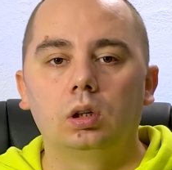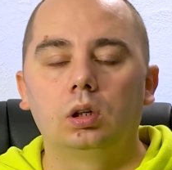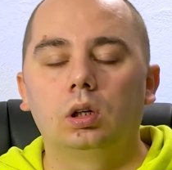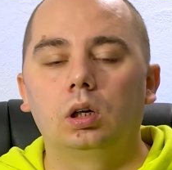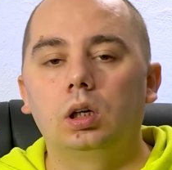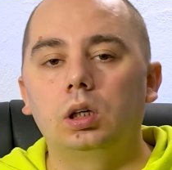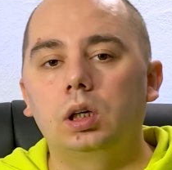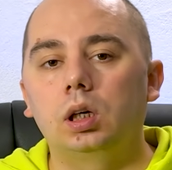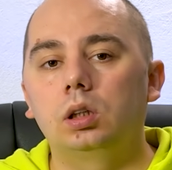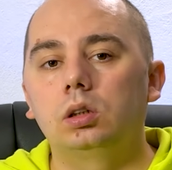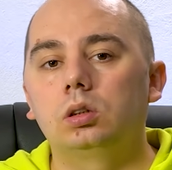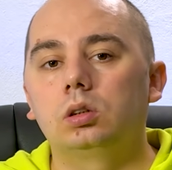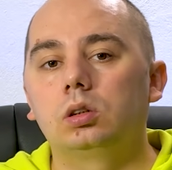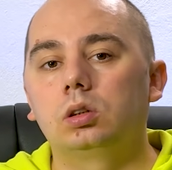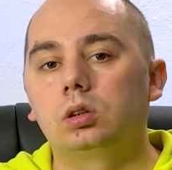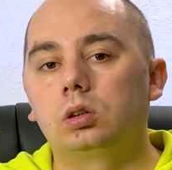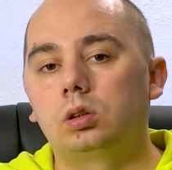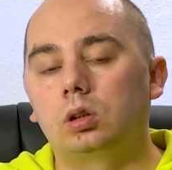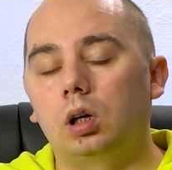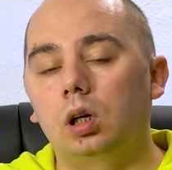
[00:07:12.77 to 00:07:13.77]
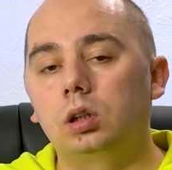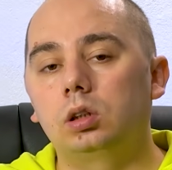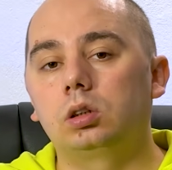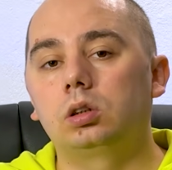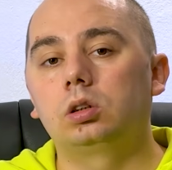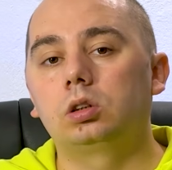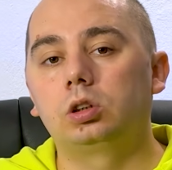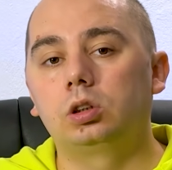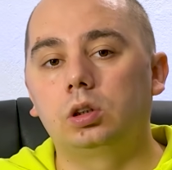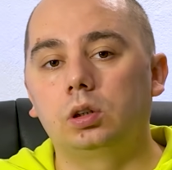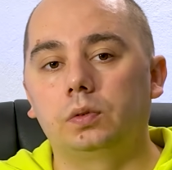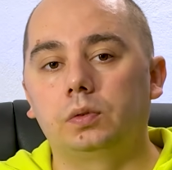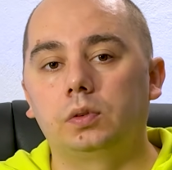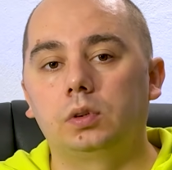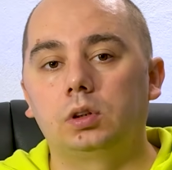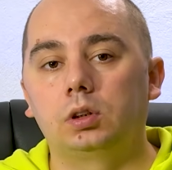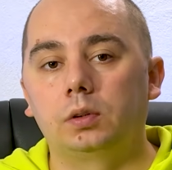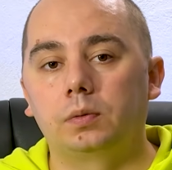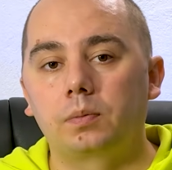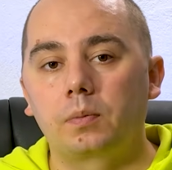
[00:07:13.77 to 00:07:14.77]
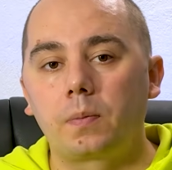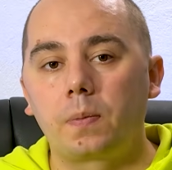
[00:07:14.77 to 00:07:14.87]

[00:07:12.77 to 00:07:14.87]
Again, the trust shifts.